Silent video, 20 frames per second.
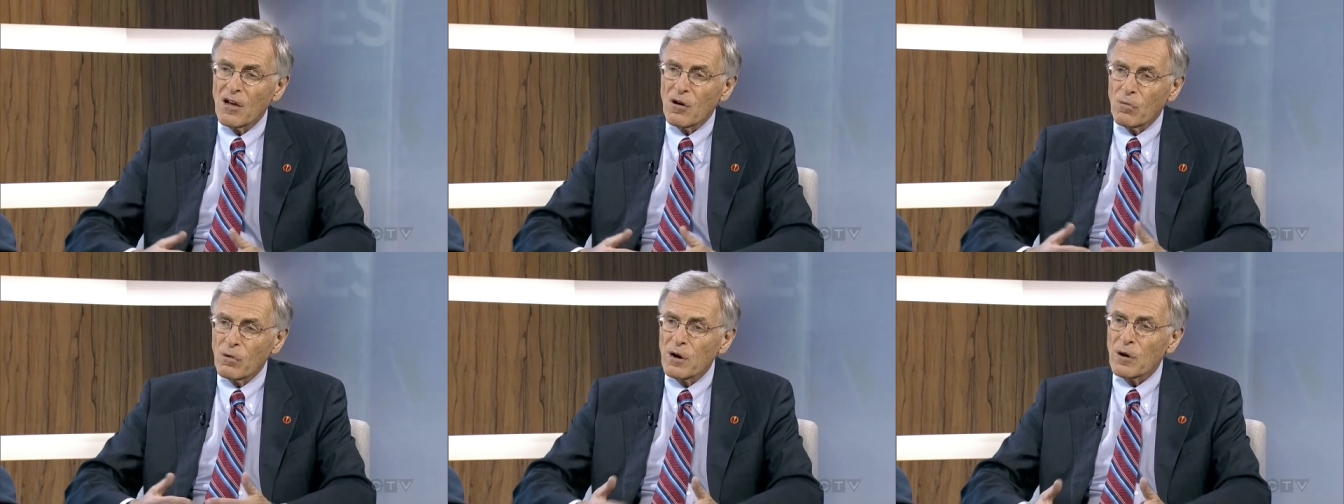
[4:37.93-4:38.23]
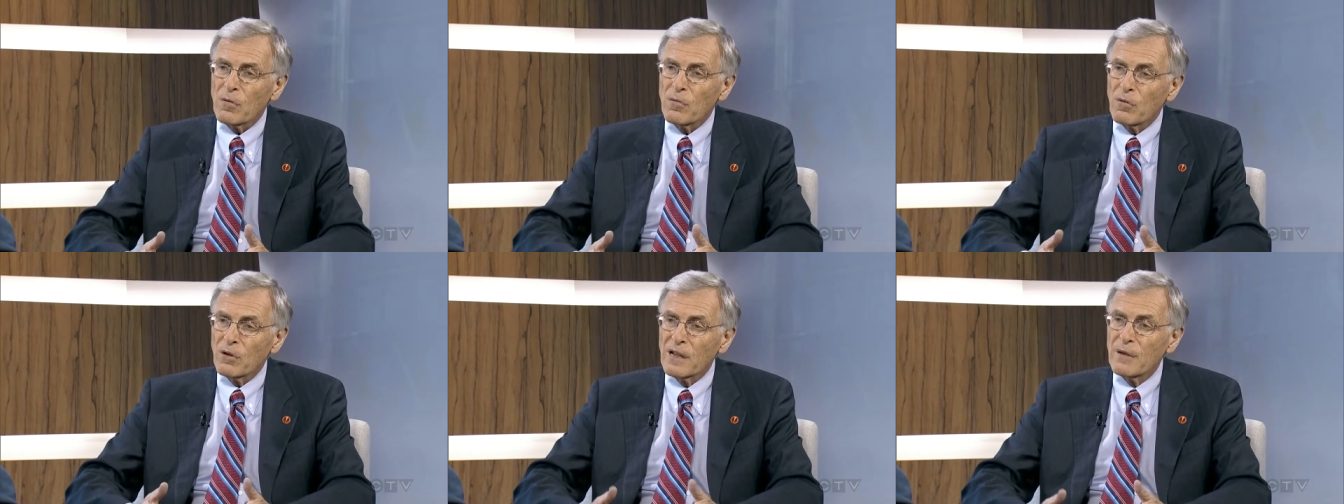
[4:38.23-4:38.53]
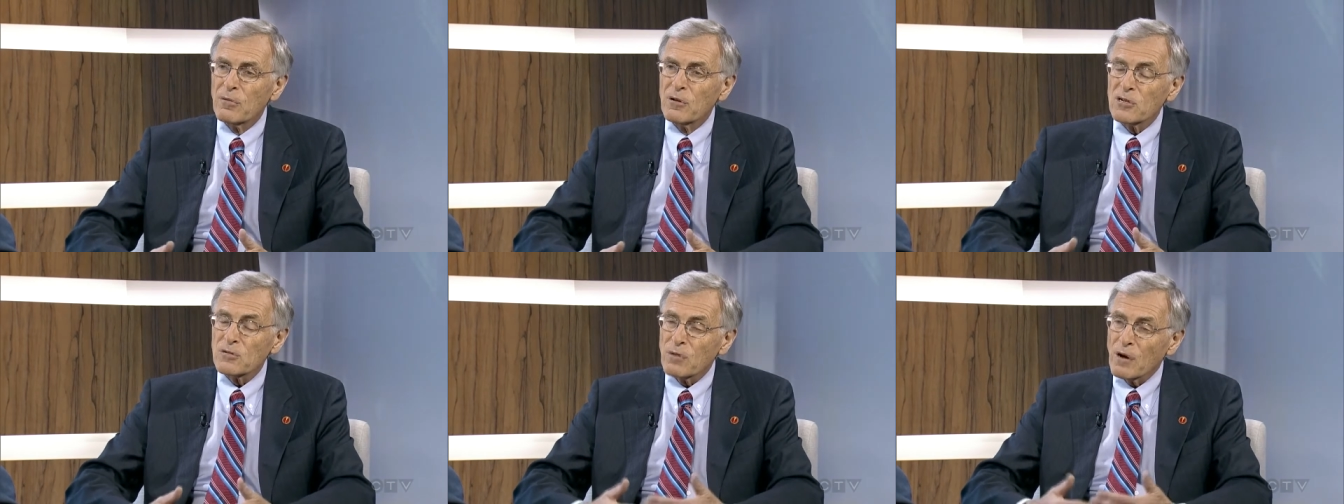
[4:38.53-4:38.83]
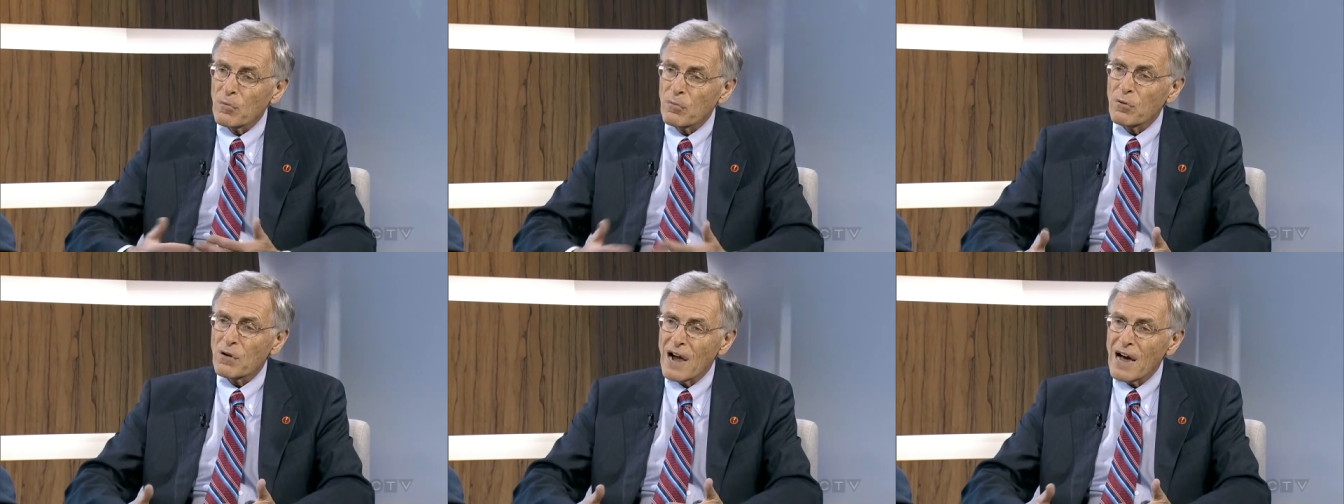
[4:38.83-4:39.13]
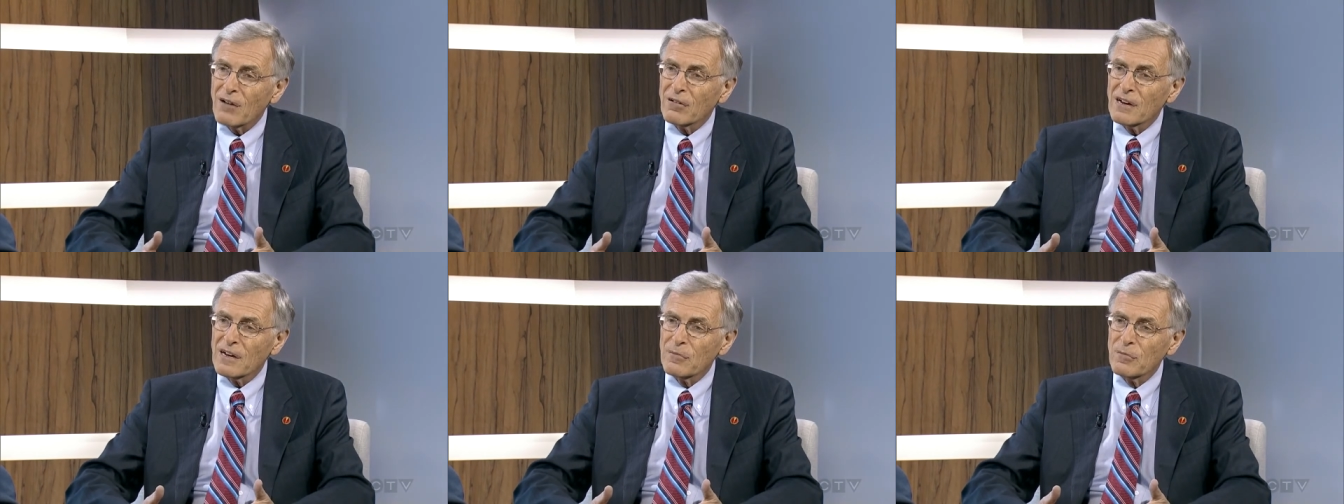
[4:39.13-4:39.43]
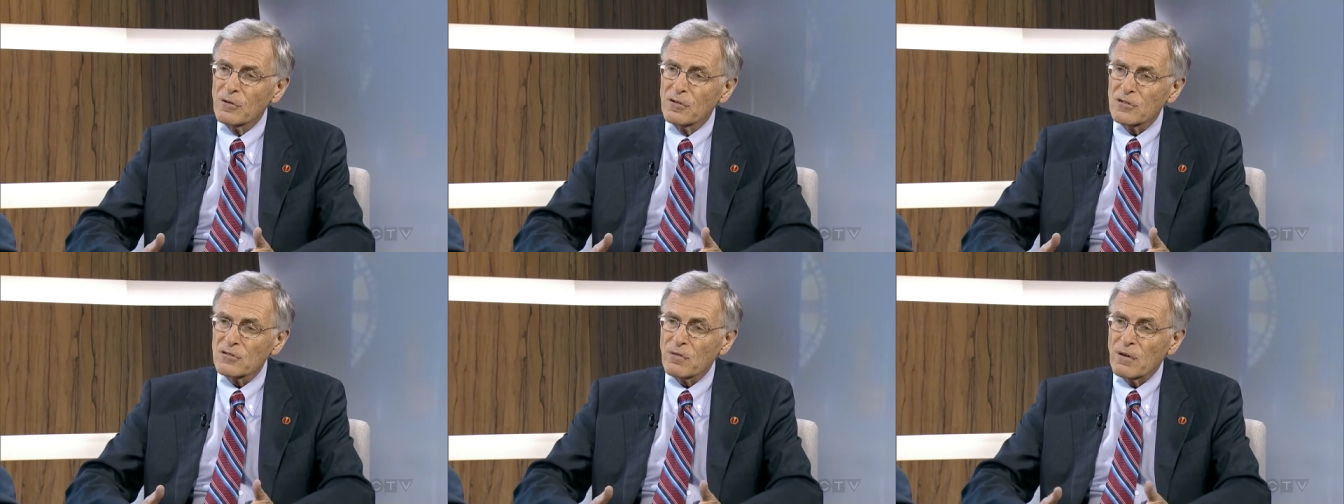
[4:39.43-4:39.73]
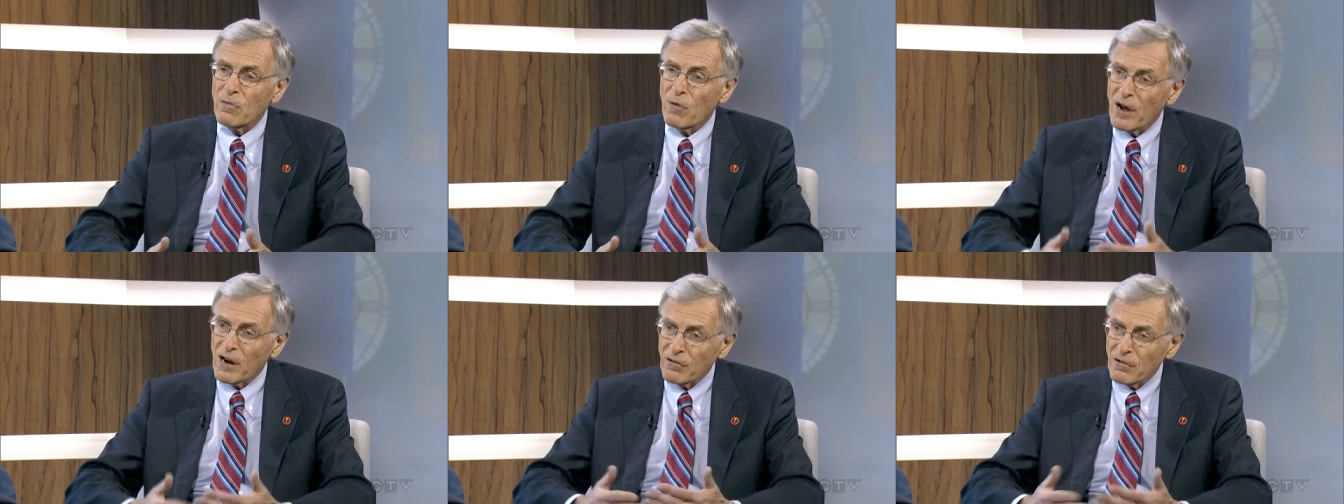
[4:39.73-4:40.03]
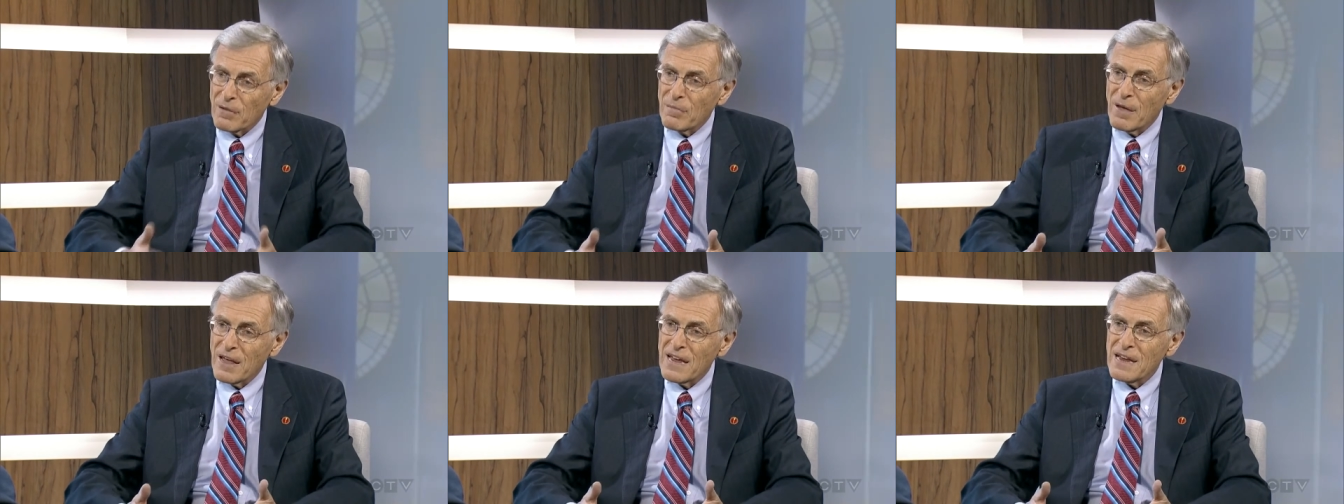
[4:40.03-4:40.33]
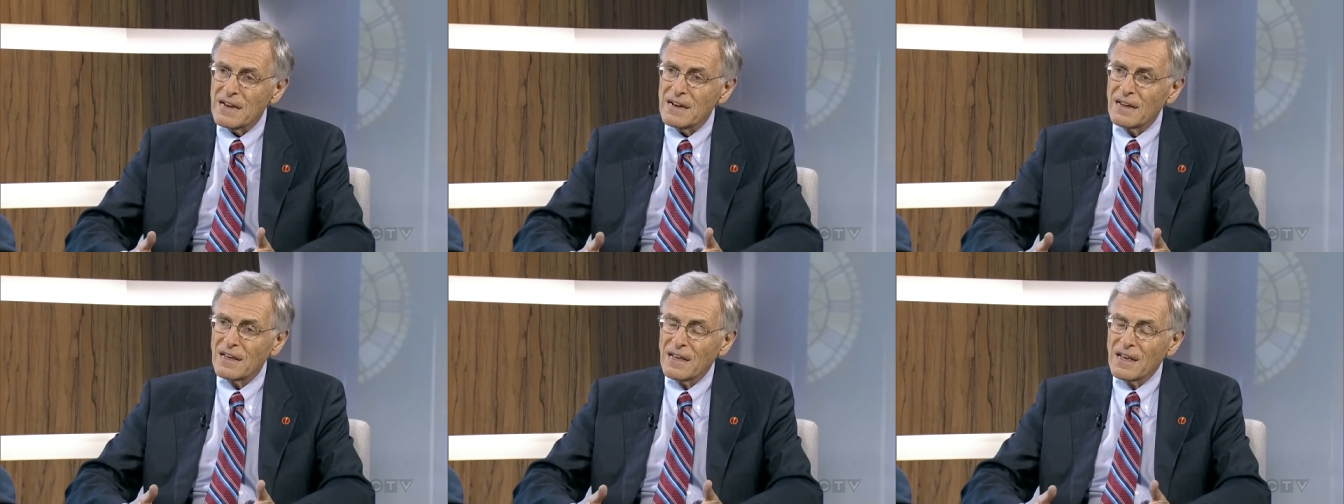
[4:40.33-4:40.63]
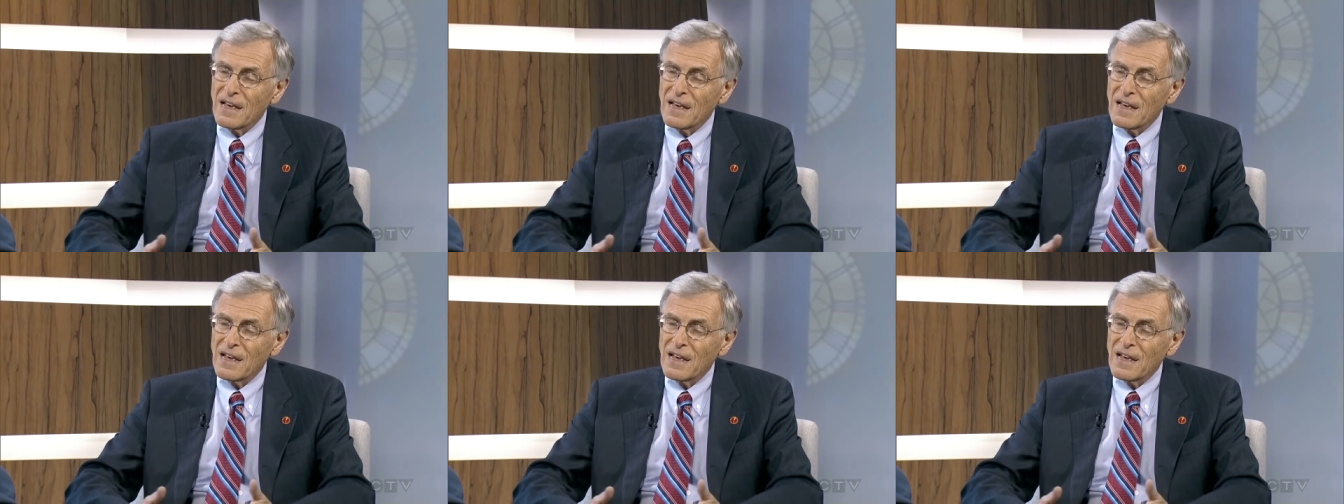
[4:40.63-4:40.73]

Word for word: we're liberals, we're proud liberals, we want to remain